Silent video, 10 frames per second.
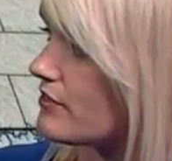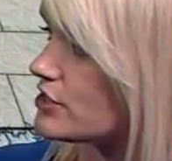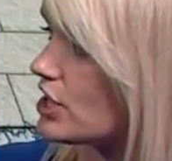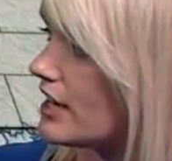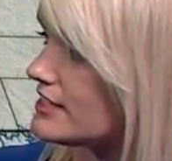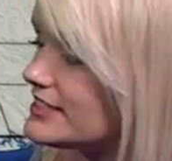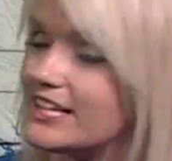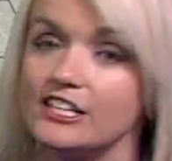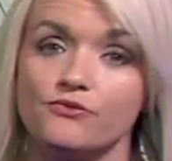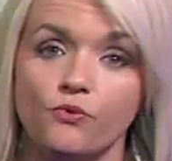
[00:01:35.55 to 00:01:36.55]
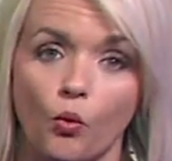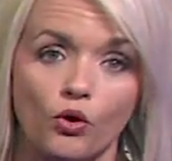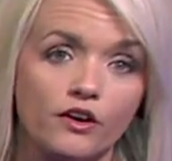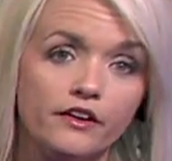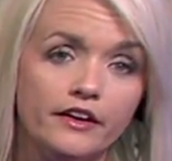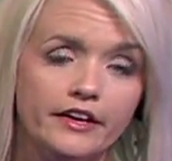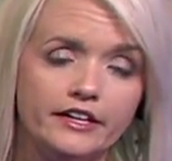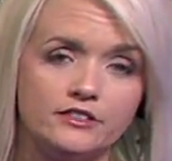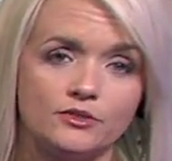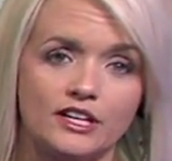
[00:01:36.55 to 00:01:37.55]
Average highs 94.
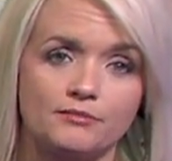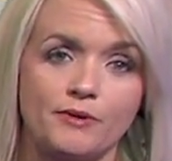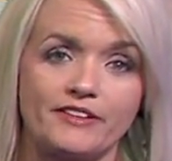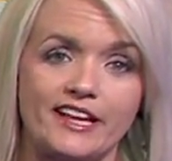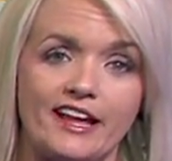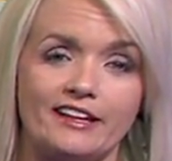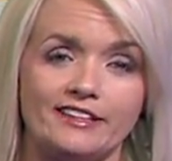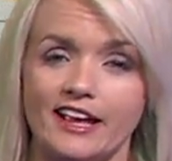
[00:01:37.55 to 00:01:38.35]
We'll get up to about uh,